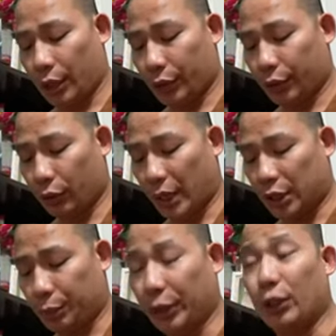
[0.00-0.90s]
So that's
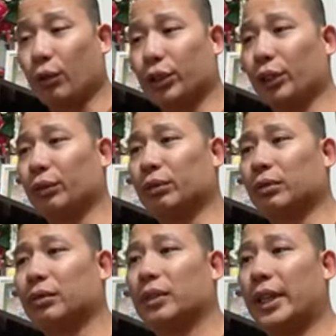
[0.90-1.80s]
pretty cool too.
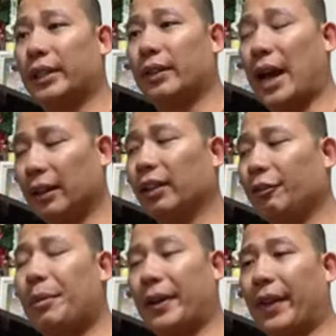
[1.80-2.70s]
And I live
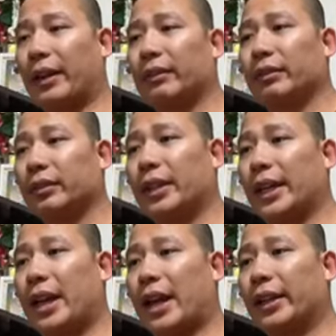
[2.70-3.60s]
by that.
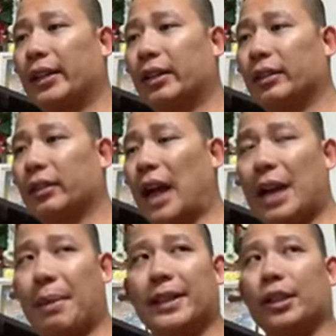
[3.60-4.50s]
And I
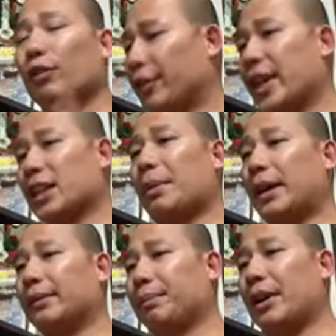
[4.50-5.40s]
myself have kicked my
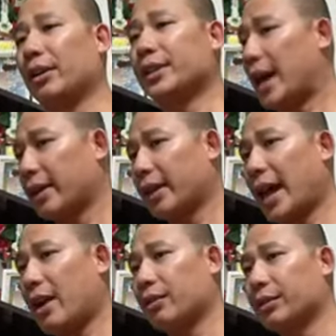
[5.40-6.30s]
parents out of the
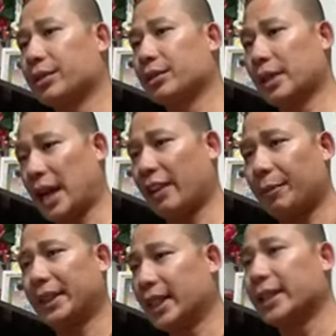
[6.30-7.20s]
house, and I have
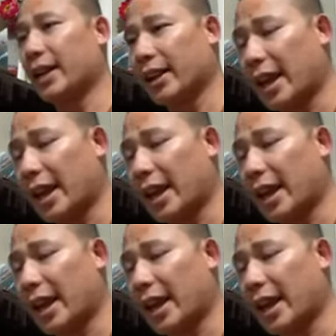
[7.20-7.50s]
been kicked out of the